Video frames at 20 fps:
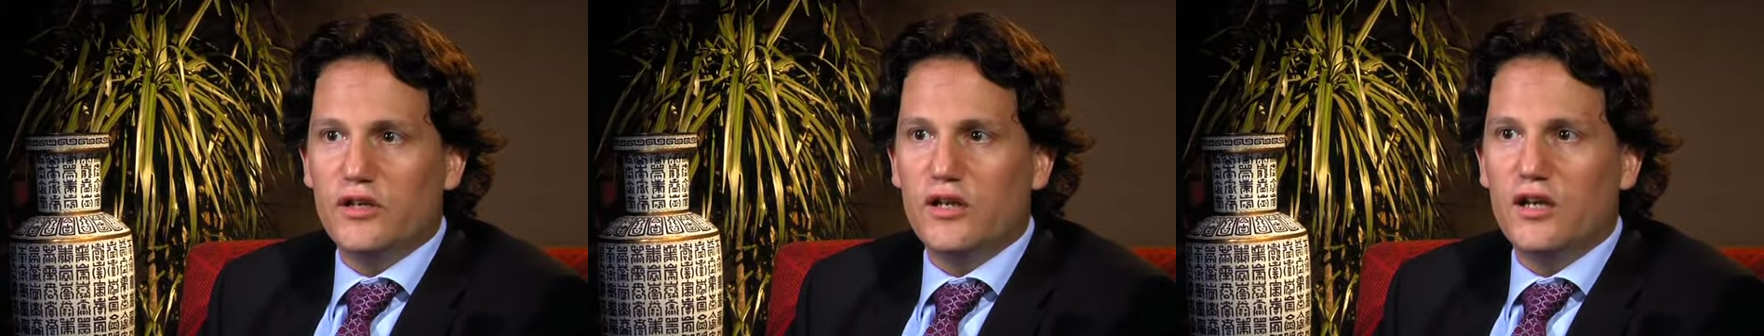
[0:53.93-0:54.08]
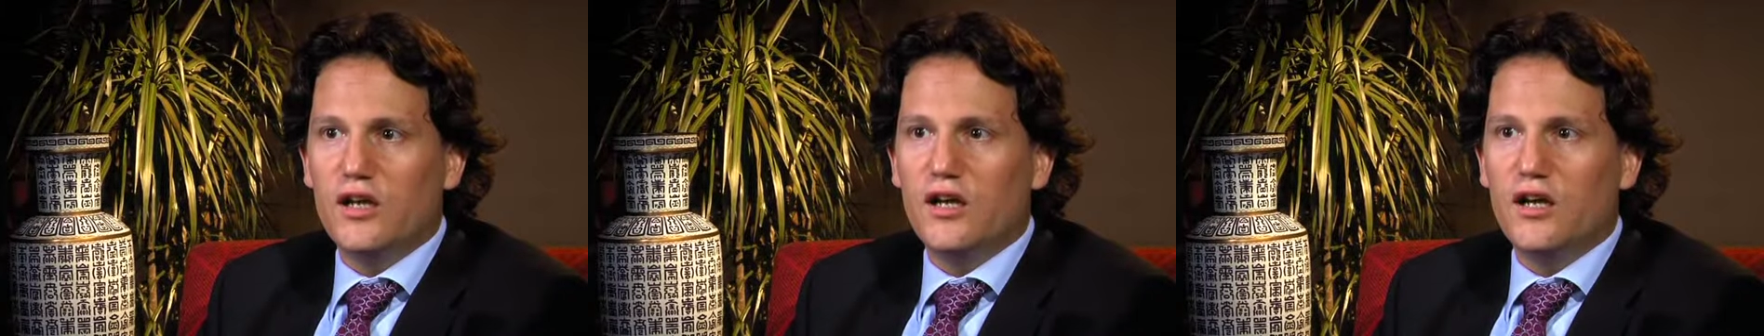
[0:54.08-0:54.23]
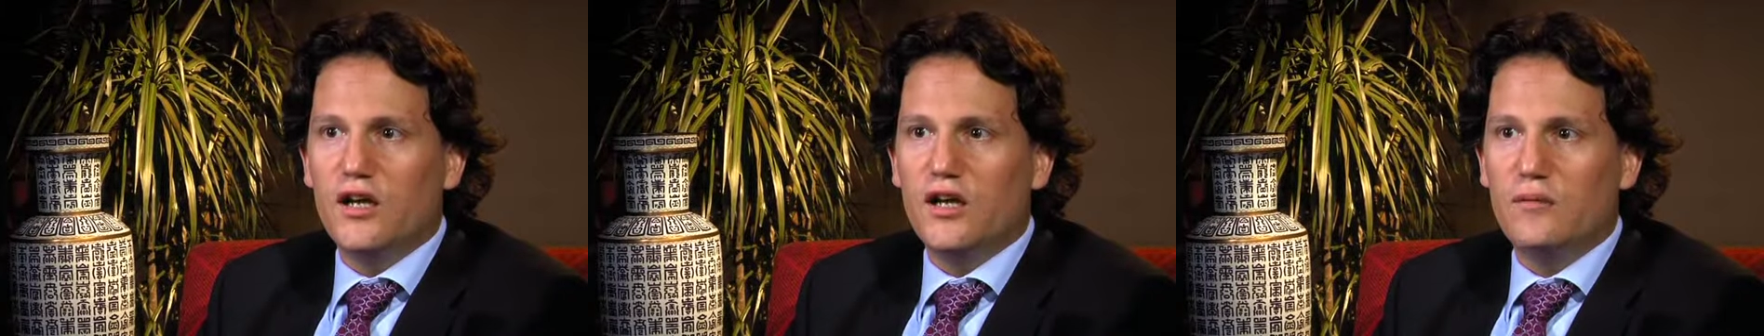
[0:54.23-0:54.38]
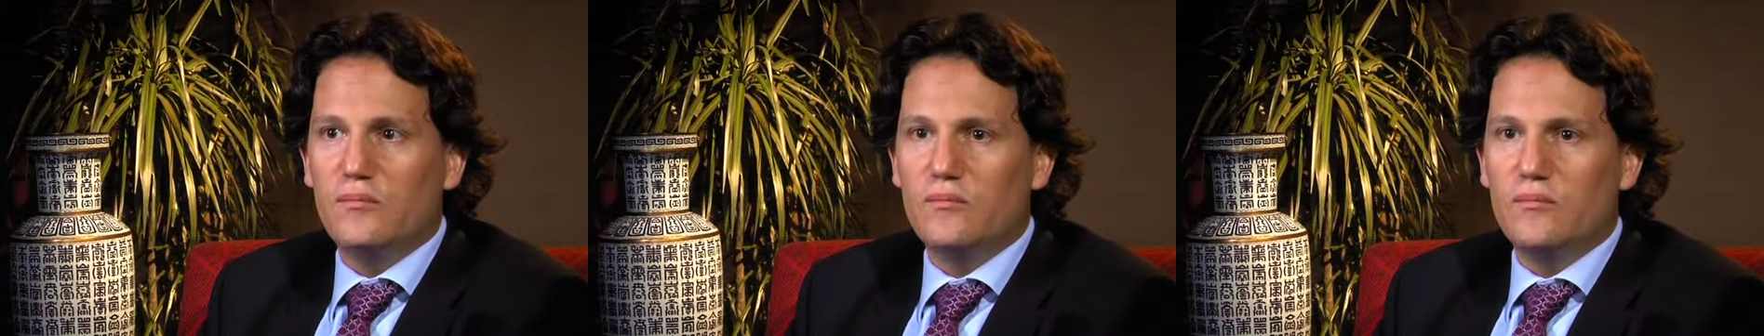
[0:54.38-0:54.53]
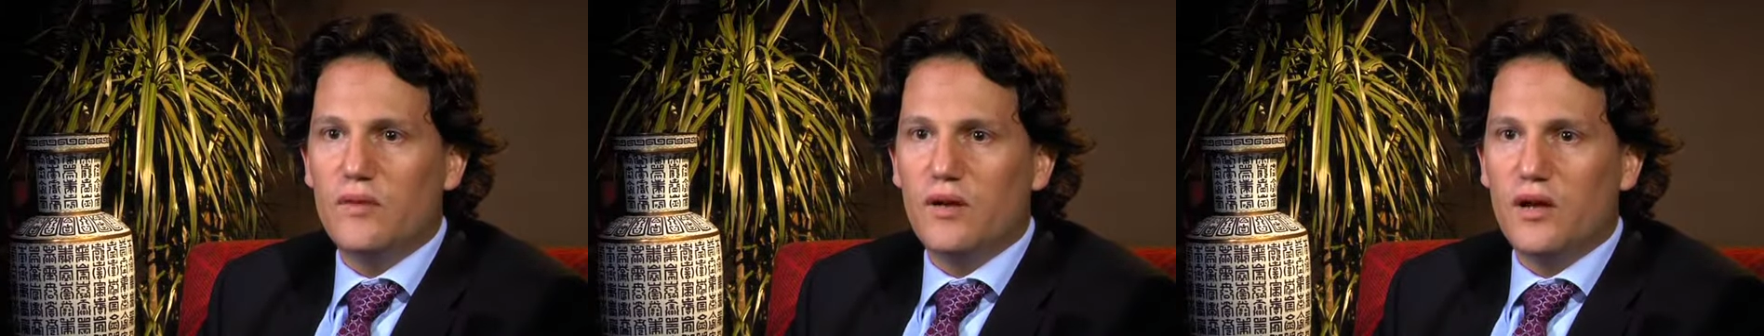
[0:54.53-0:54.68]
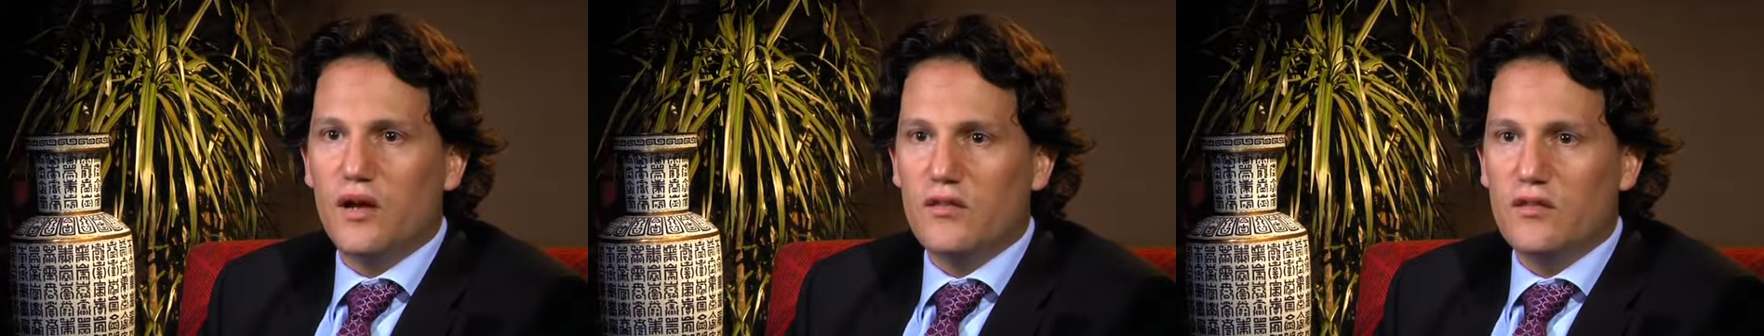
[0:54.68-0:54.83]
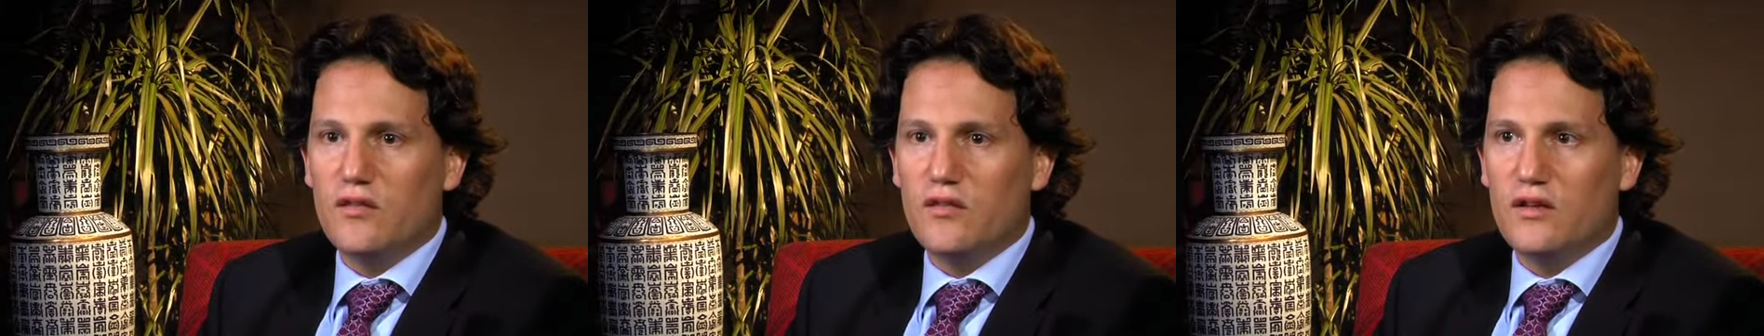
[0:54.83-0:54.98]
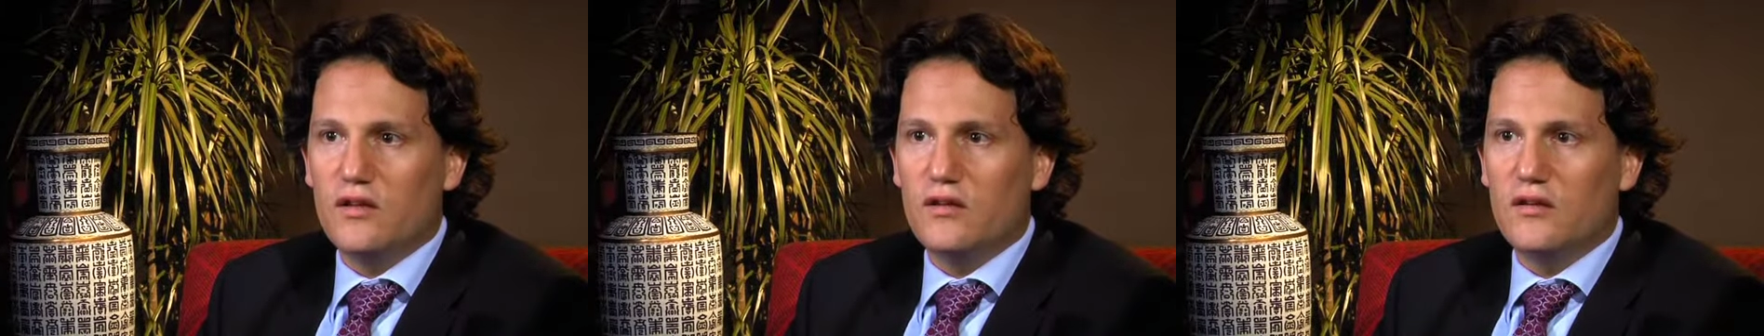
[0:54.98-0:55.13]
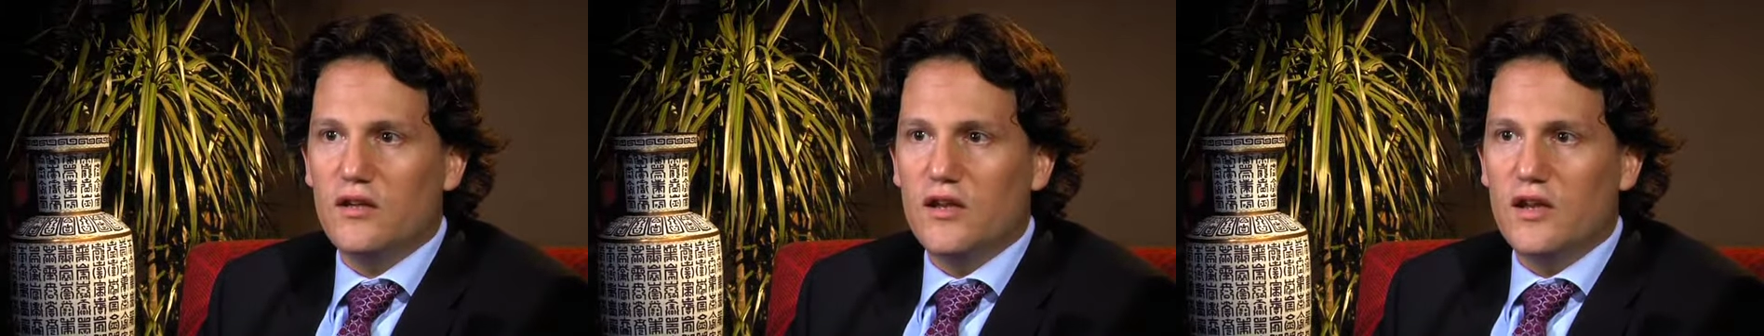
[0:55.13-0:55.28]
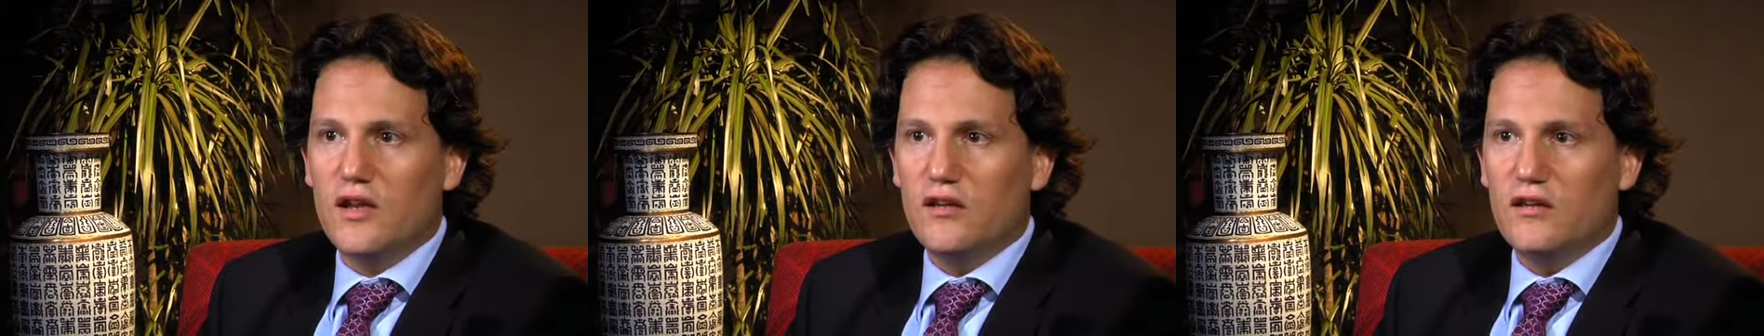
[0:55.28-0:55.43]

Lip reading: I think,